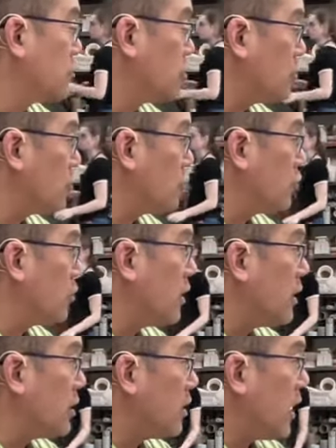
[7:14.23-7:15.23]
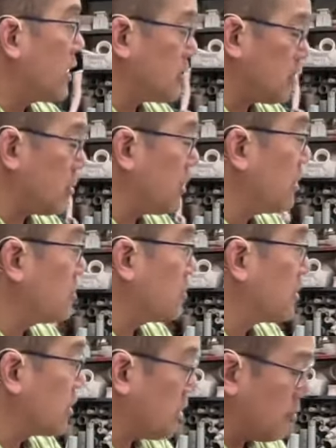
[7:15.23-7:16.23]
Two, lots of clay is
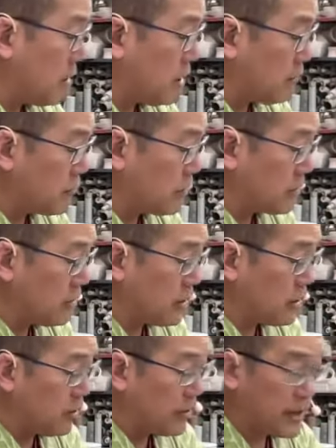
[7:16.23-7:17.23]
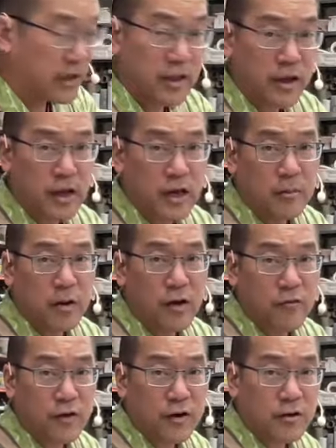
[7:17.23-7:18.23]
going to come off. Just let all that clay come
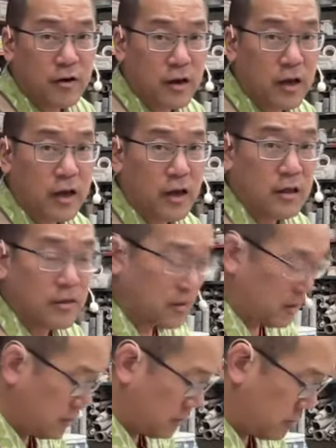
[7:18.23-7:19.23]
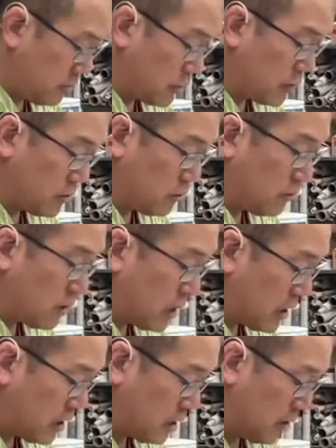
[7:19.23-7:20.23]
off on your hands and put it in the
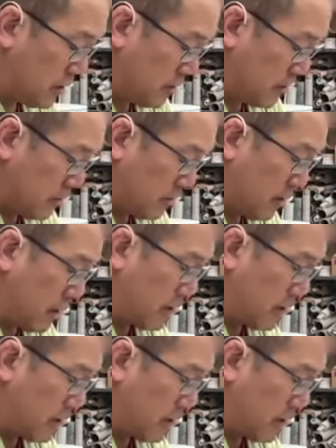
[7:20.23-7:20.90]
water, right?